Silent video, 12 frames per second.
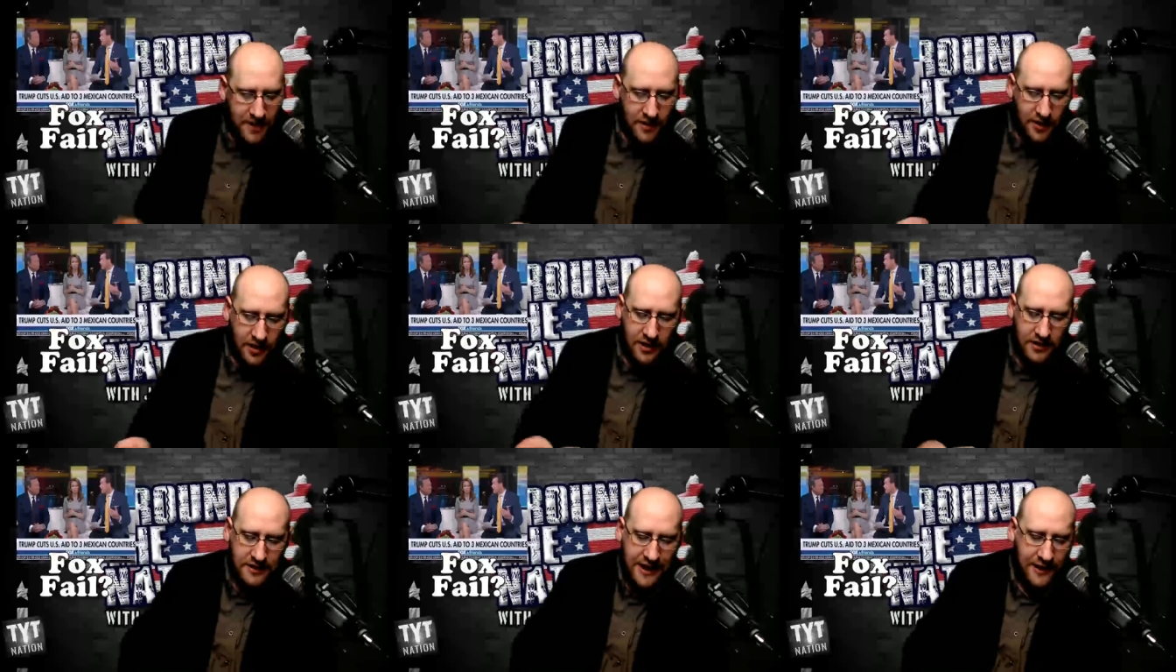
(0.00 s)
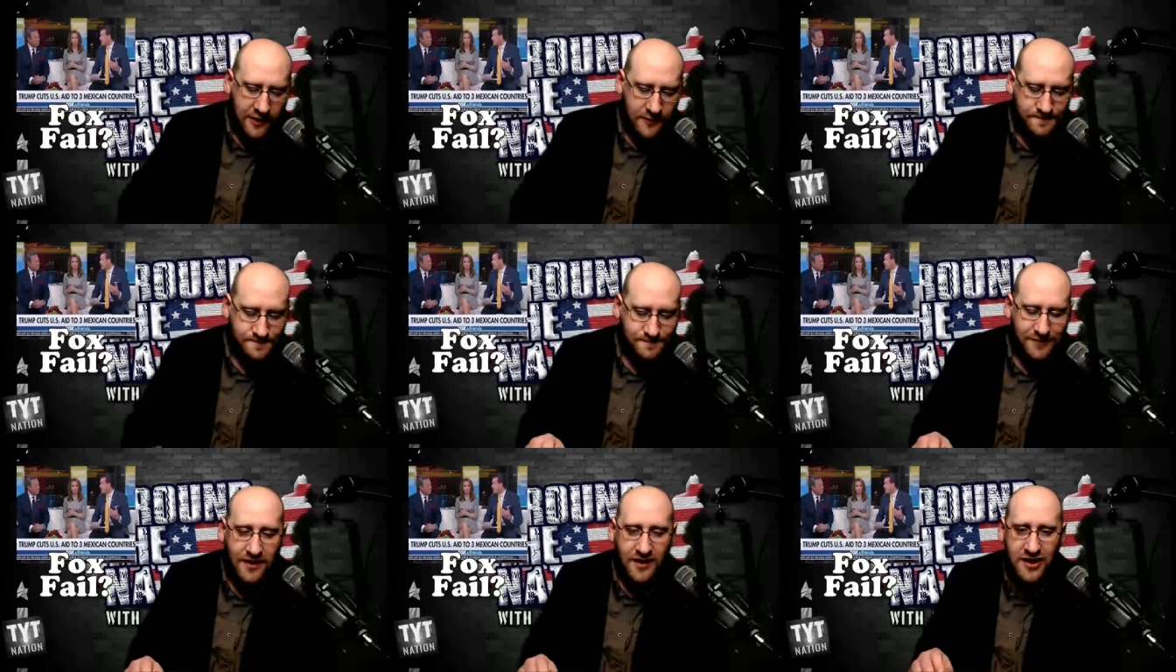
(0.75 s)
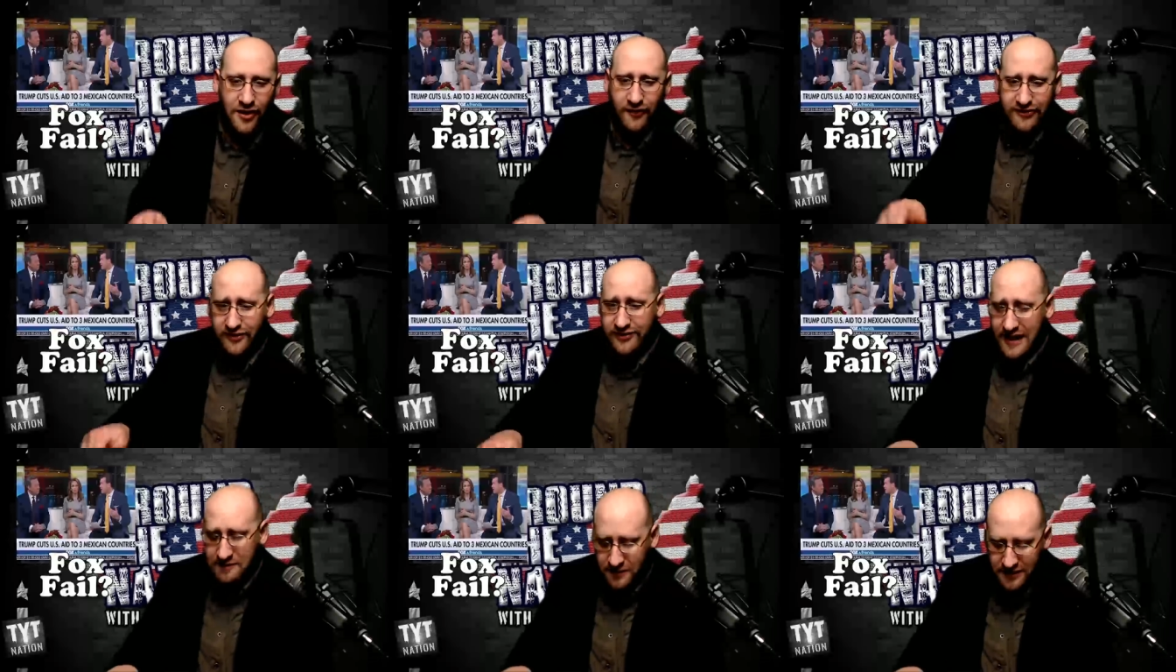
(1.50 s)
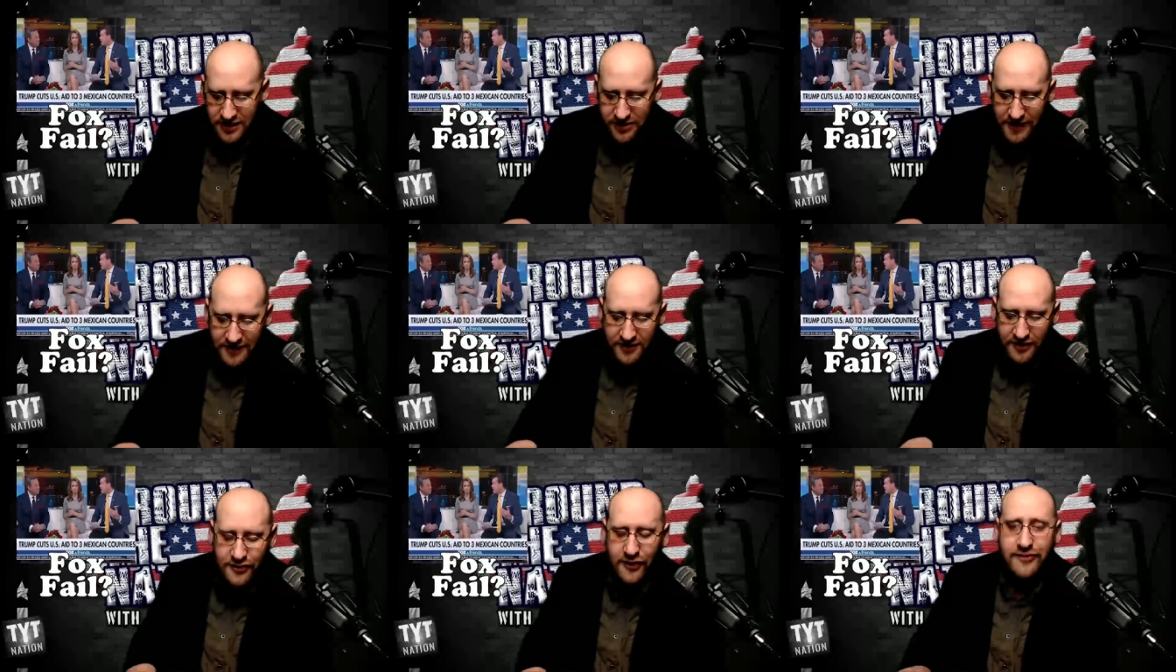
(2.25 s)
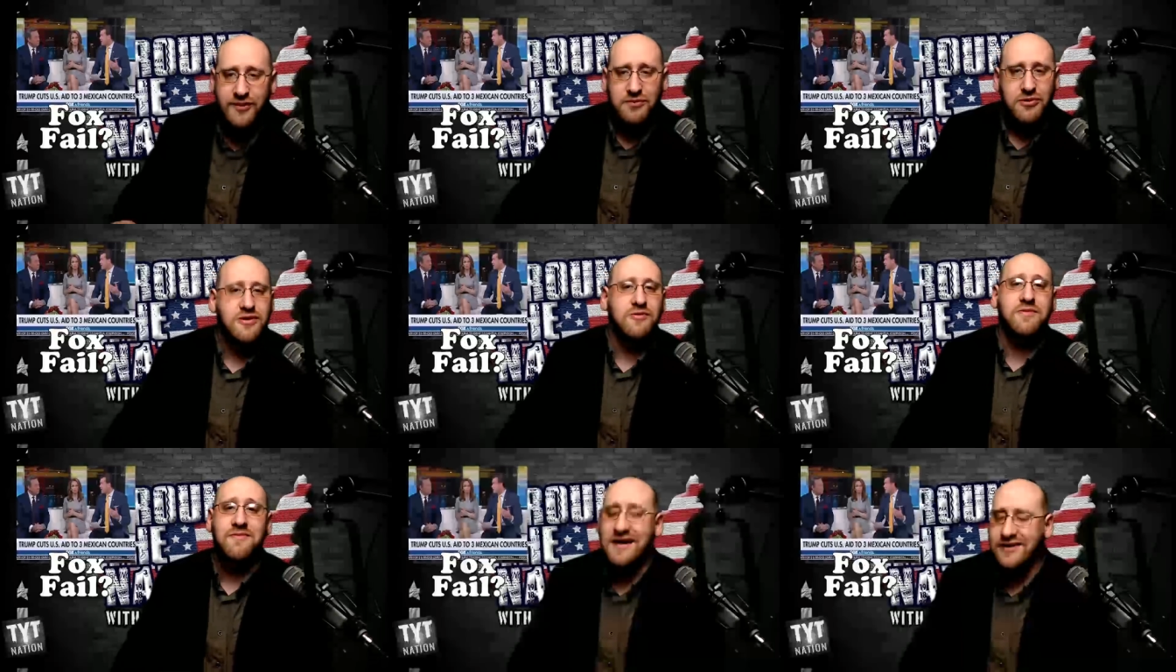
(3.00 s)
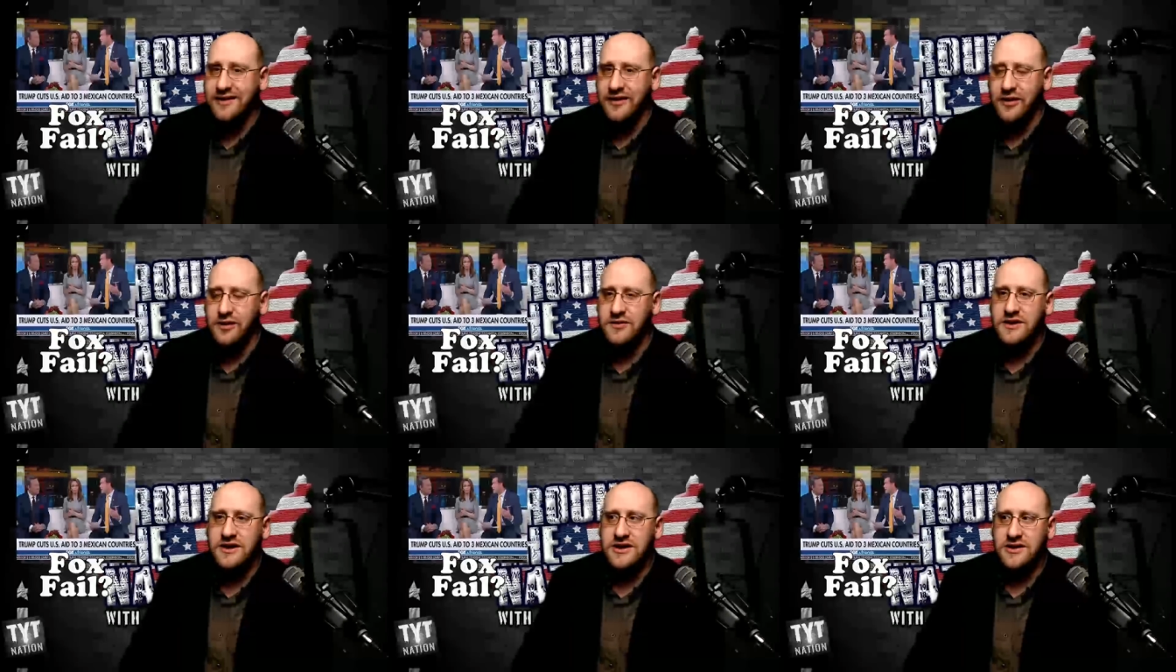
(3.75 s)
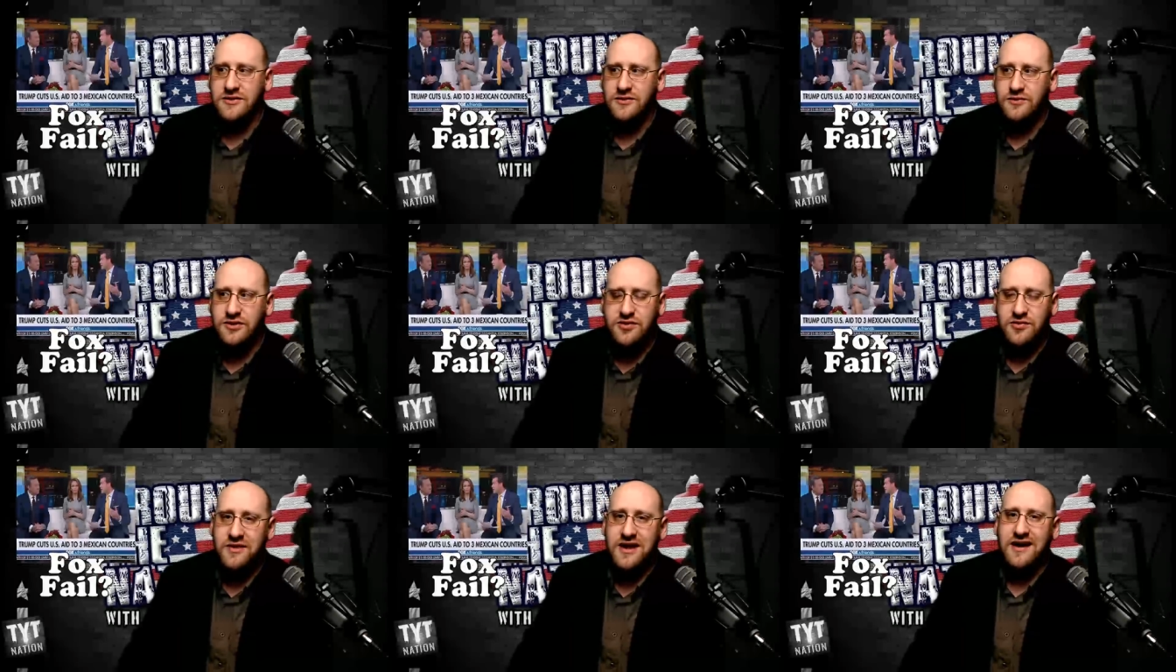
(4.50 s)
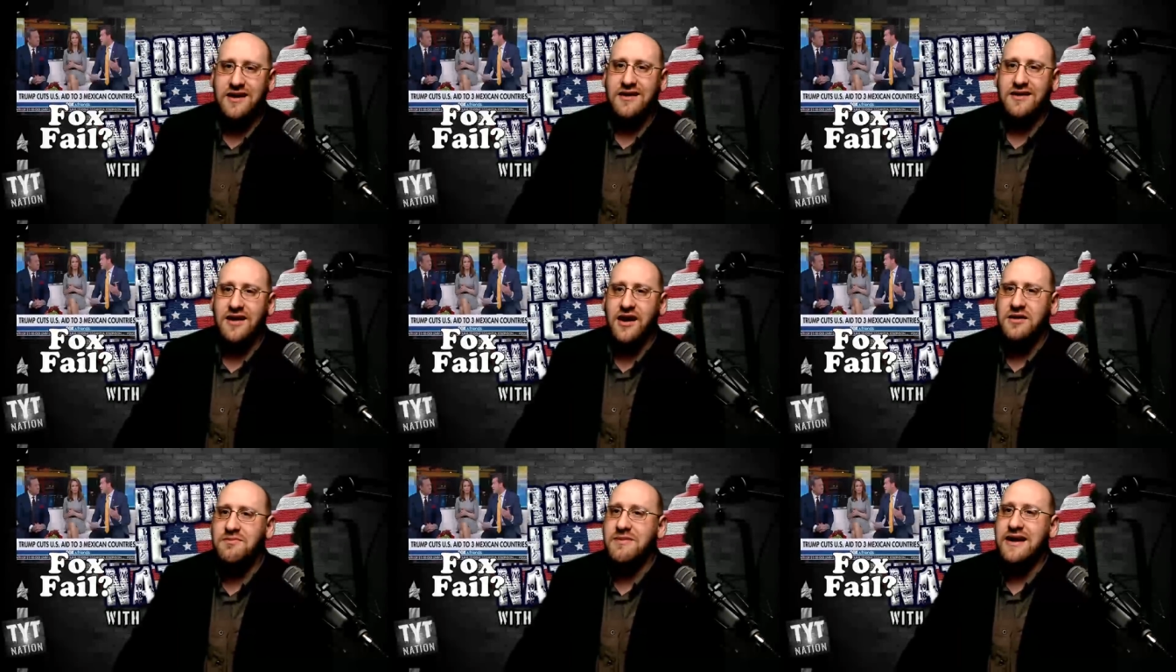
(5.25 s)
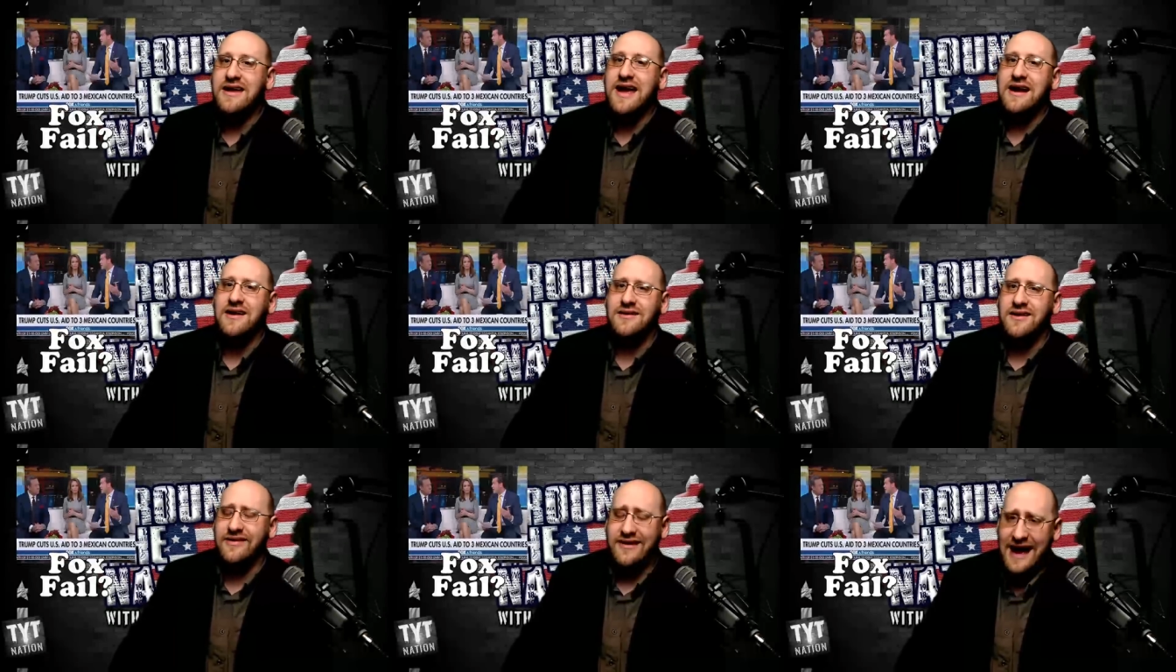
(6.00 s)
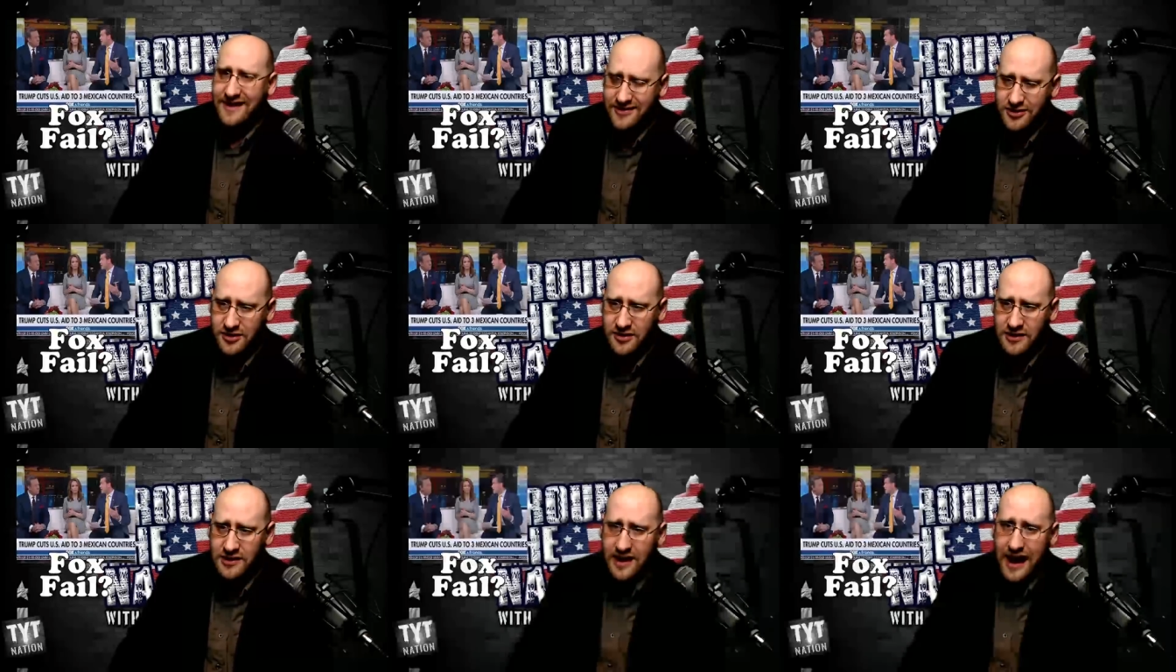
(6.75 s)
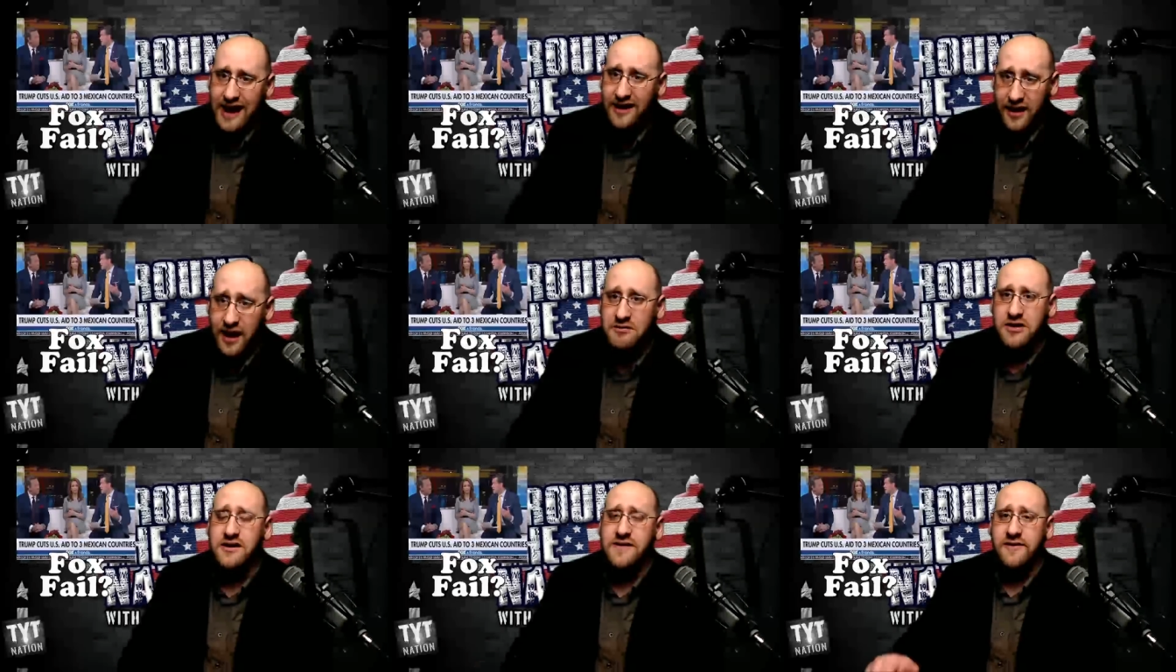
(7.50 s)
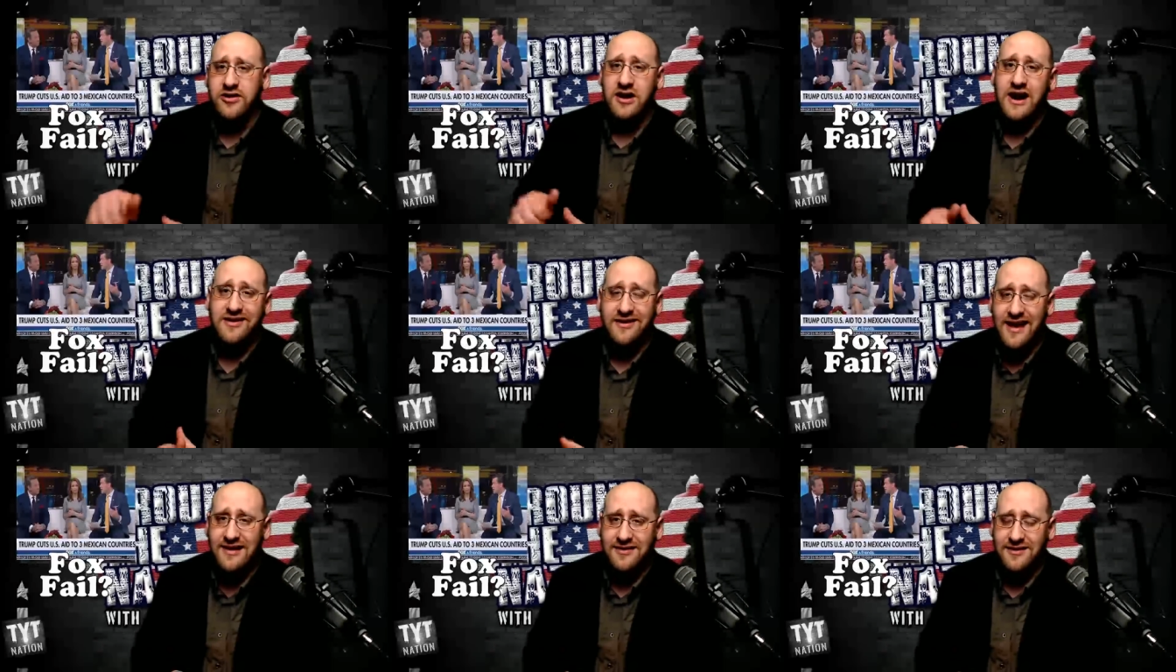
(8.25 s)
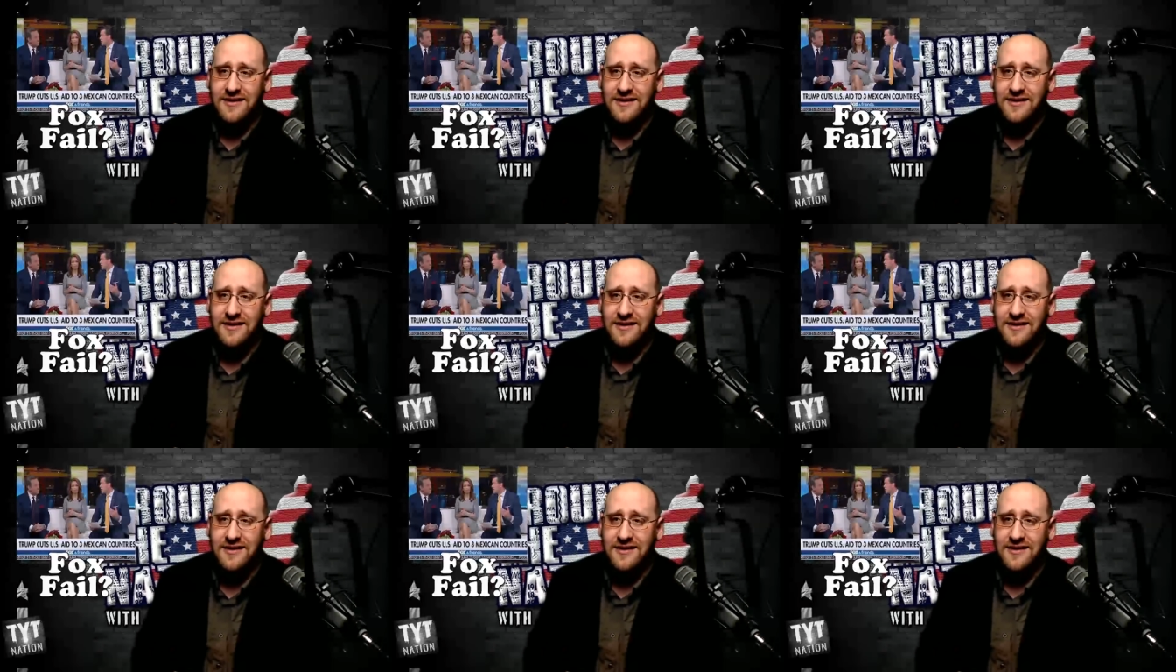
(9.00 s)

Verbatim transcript: Uh, now, he also separately threatened to close the border with Mexico, which would be an unmitigated disaster economically for the United States.